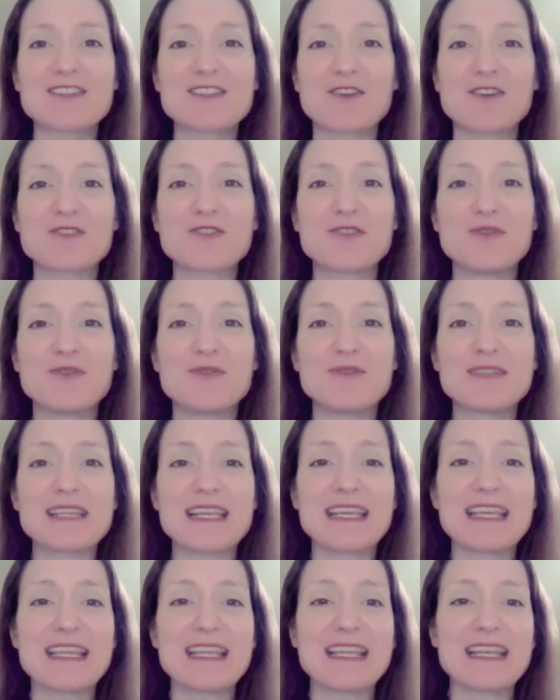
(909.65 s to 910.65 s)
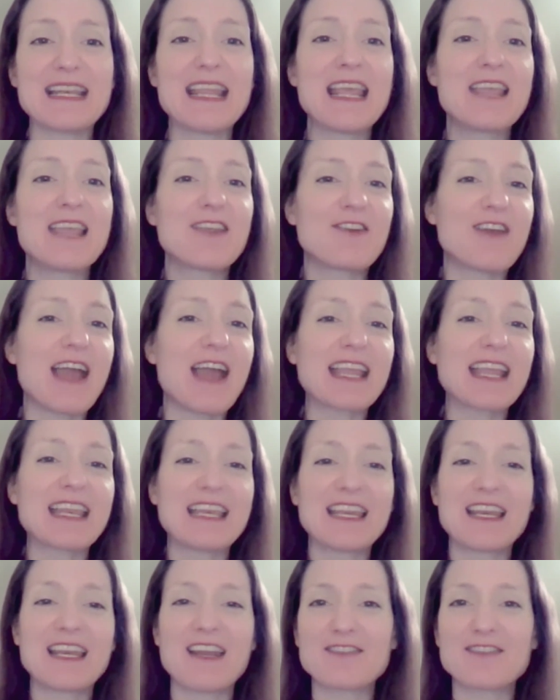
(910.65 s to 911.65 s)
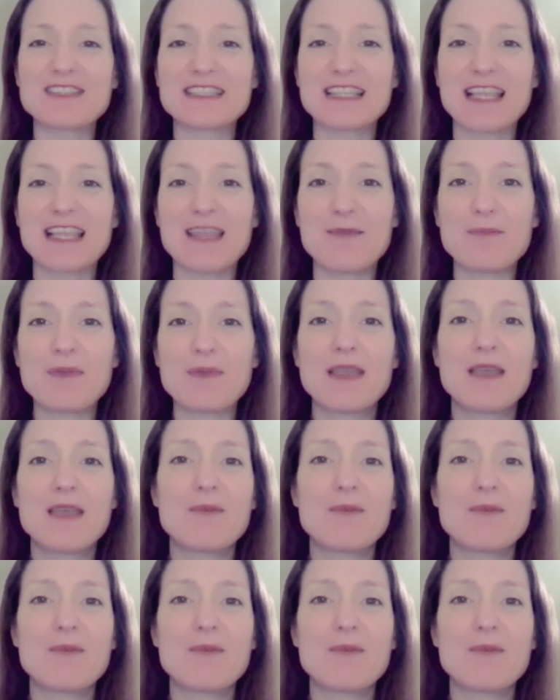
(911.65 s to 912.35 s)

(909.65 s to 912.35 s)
aren't tuned in. You're not getting enough sleep.